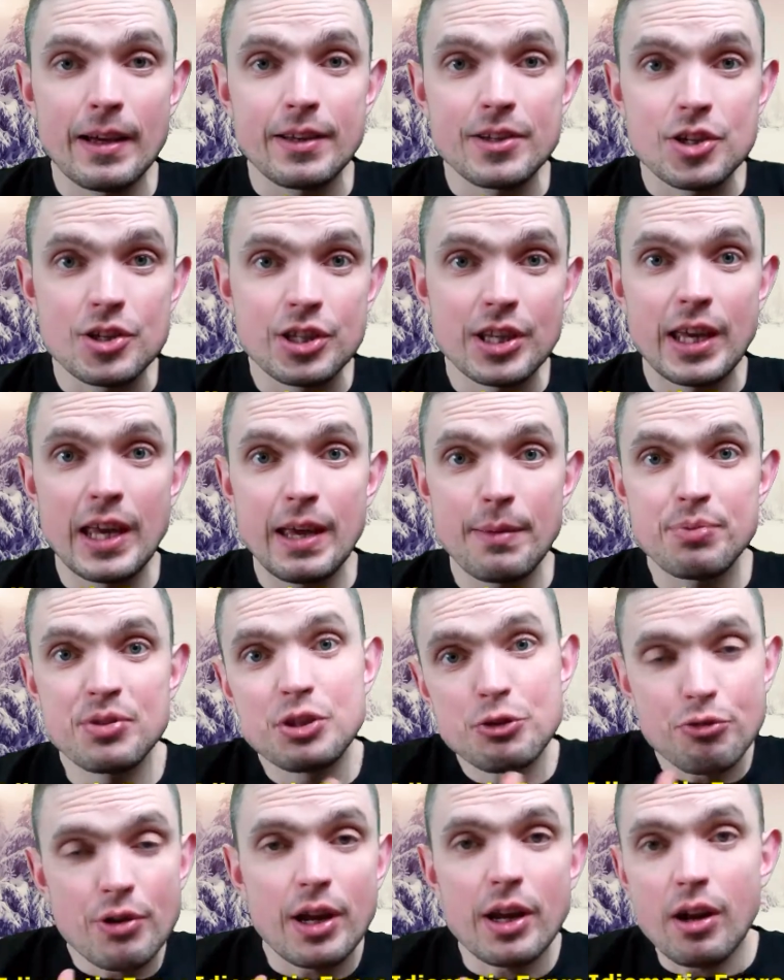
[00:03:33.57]
just keep
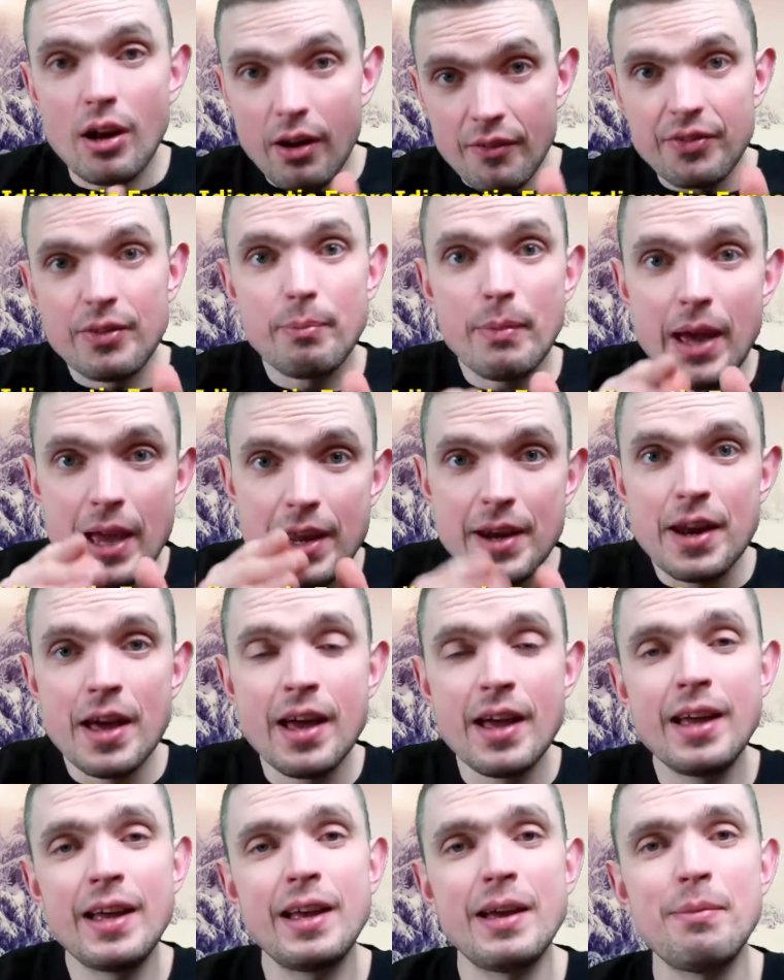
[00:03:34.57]
straying off the
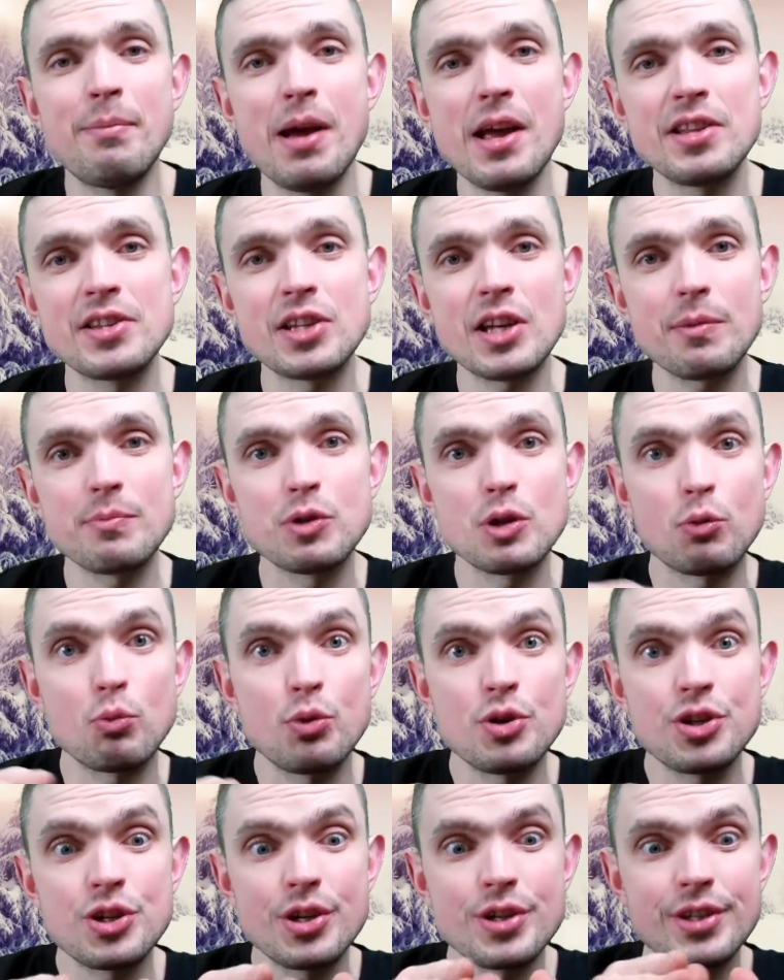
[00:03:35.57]
main subject,
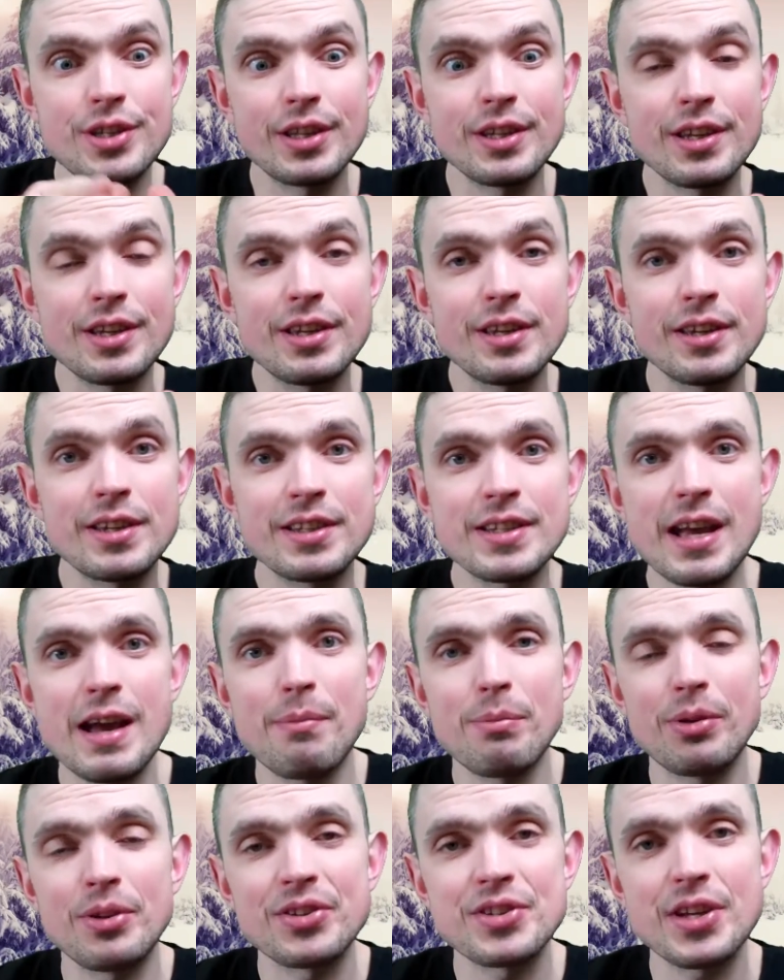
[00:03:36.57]
which is the
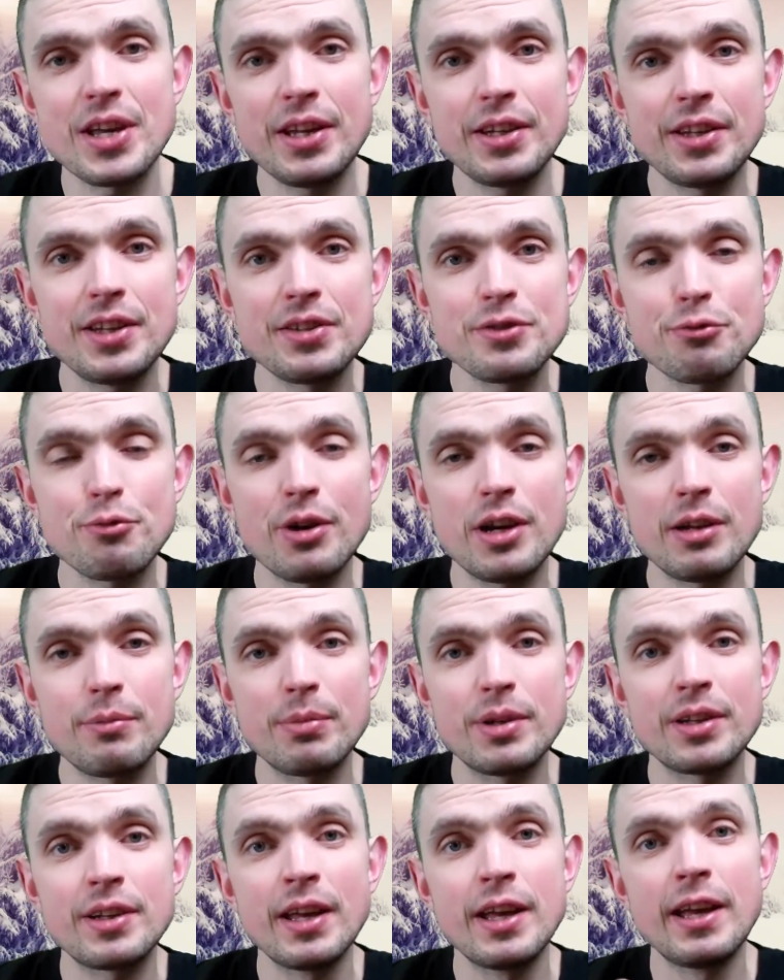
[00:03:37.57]
example sentence, right?
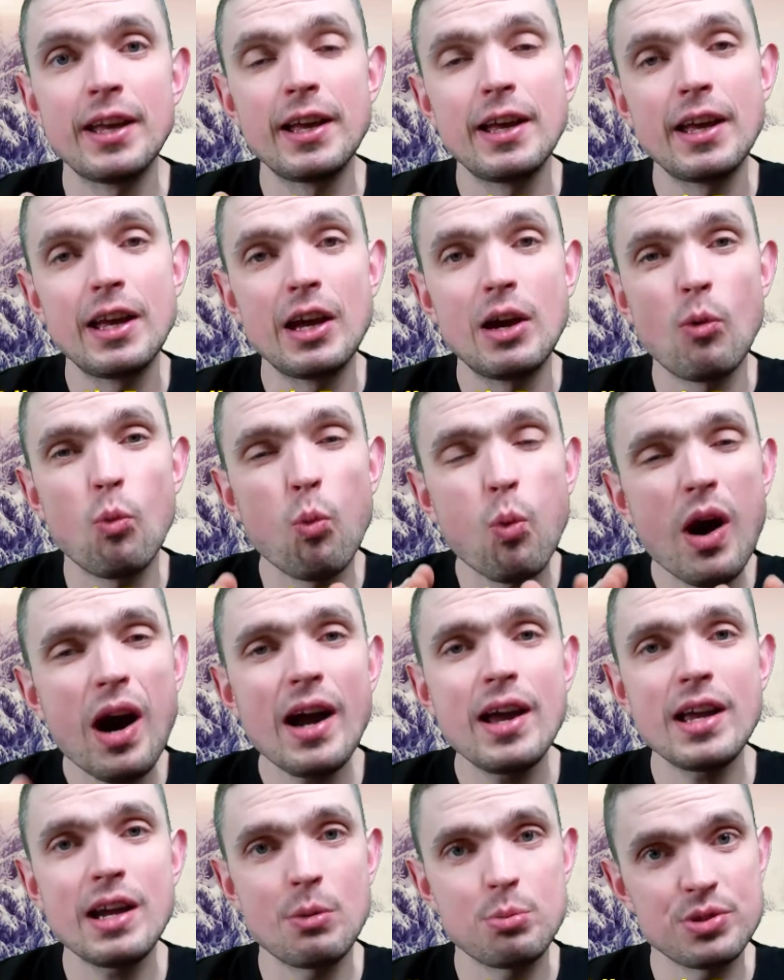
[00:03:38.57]
But
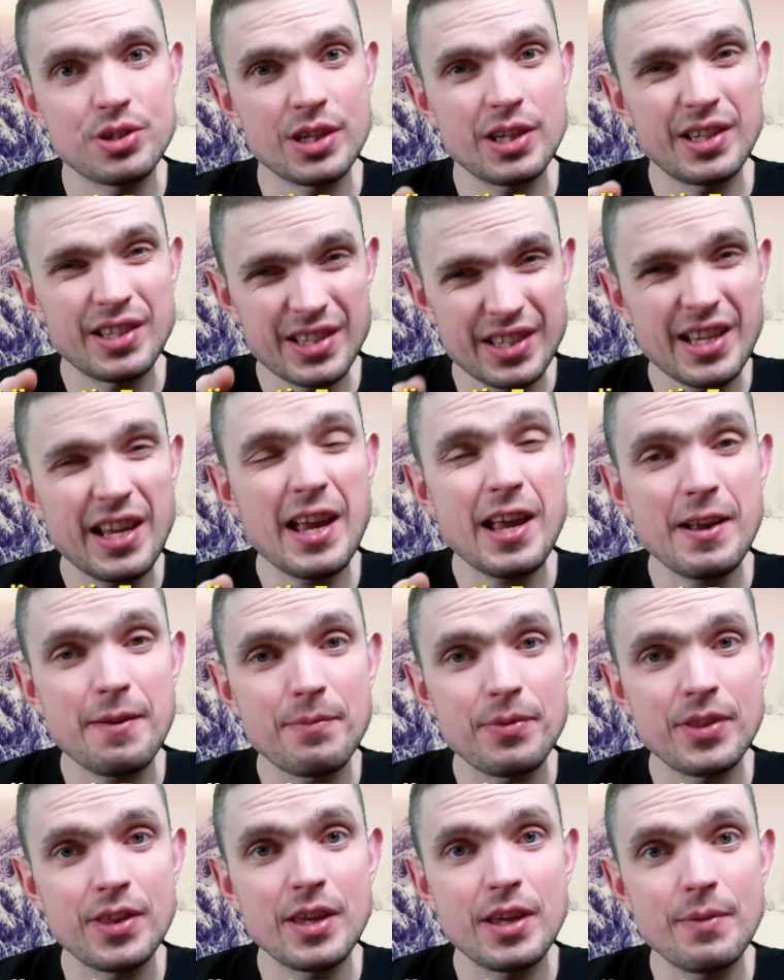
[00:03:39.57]
why I was going to say
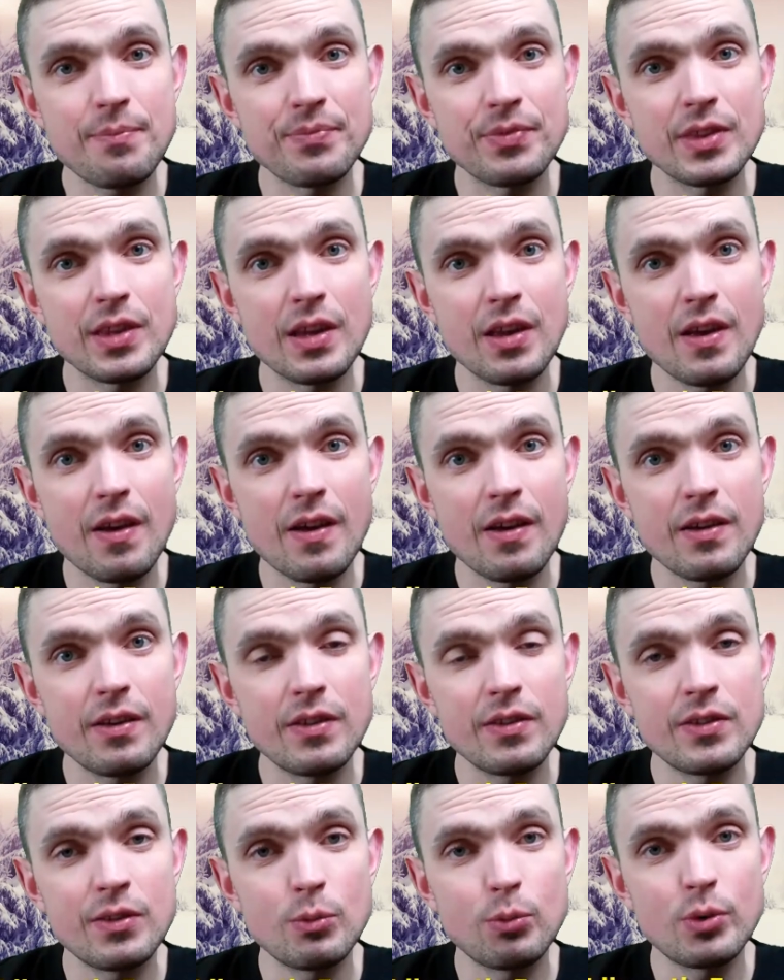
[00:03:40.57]

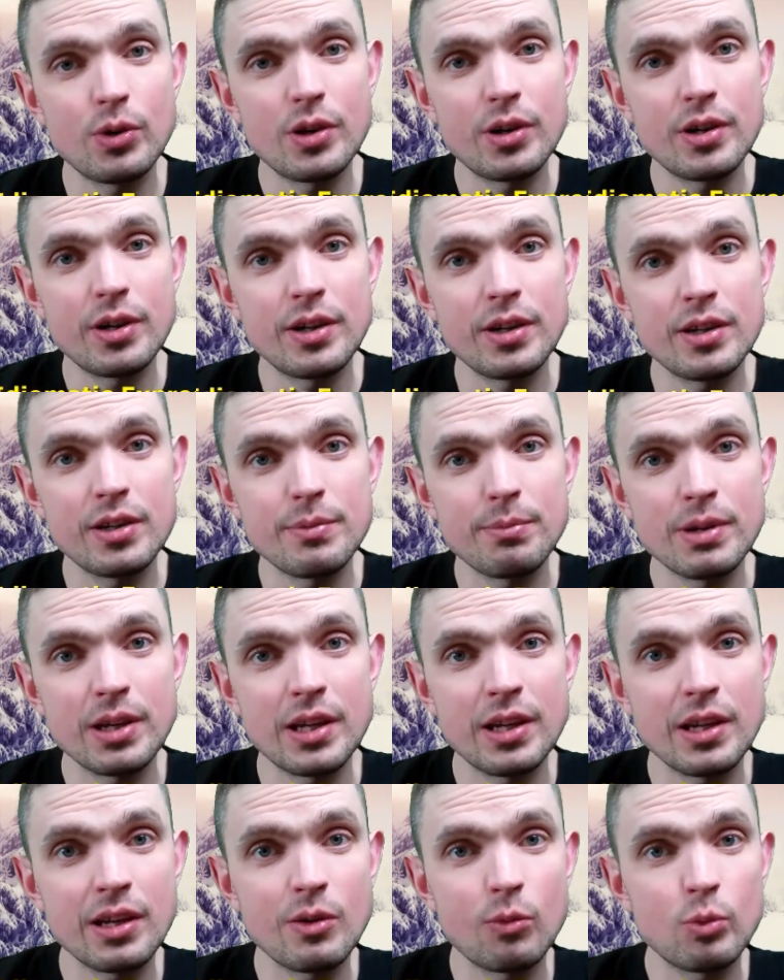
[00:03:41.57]
the word
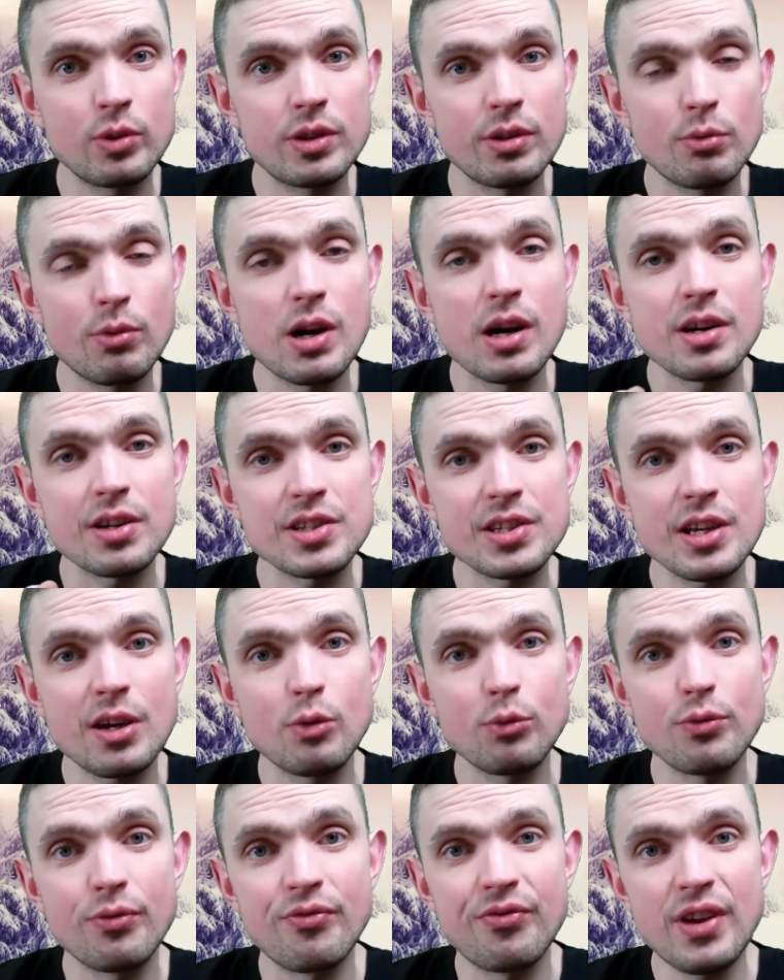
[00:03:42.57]
beginning with the wrong
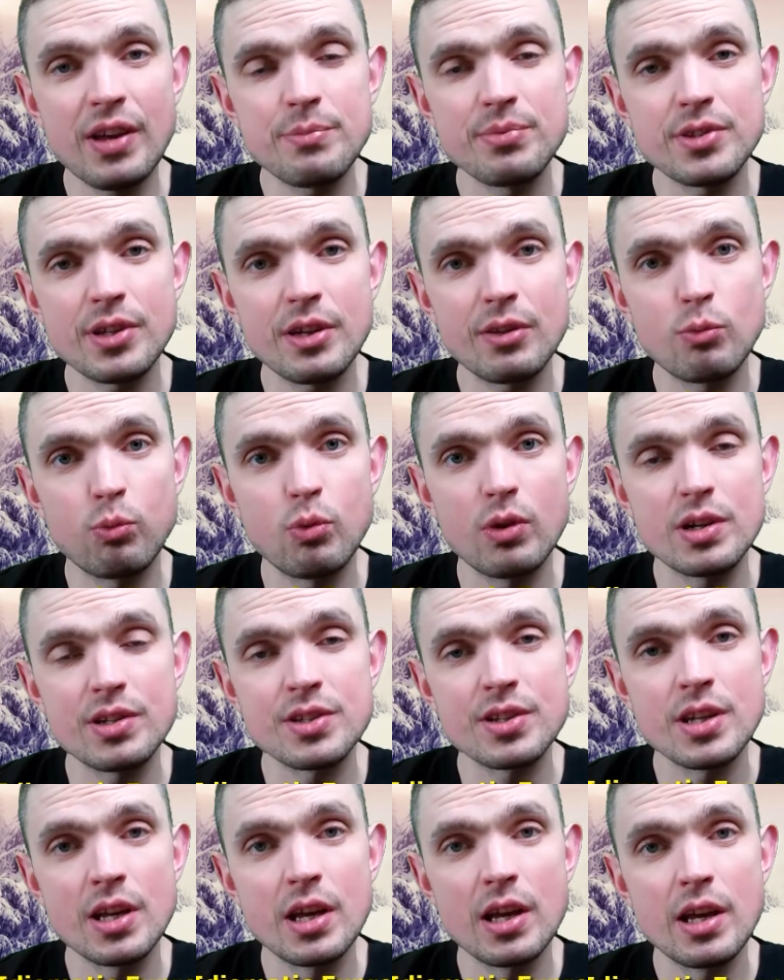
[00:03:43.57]
sound, website,
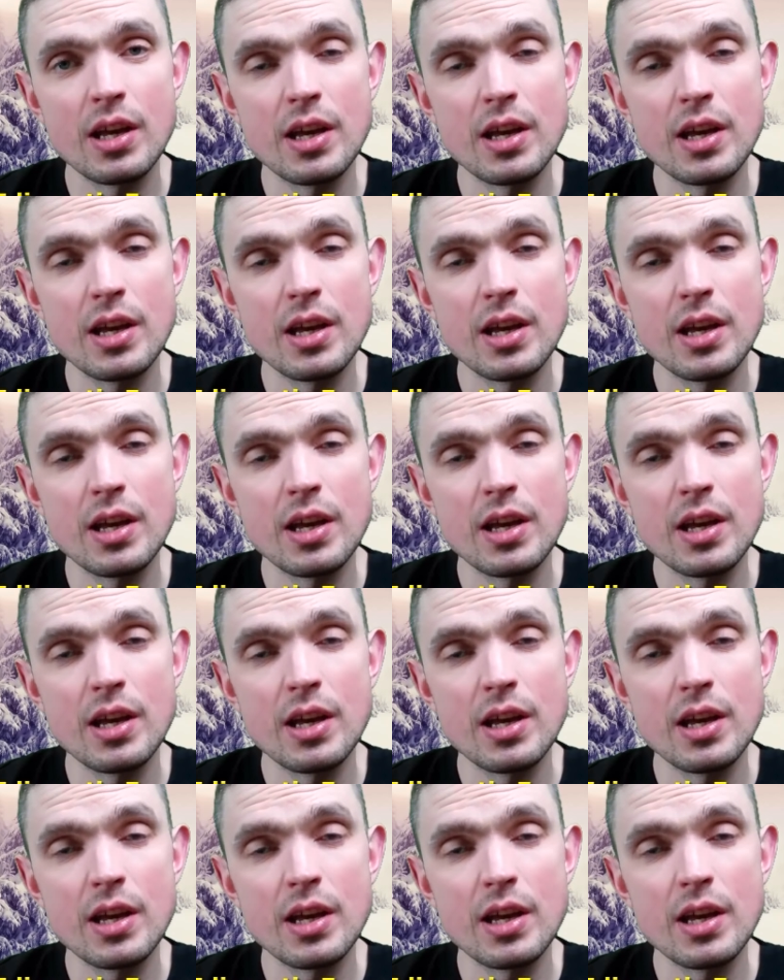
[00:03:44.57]
was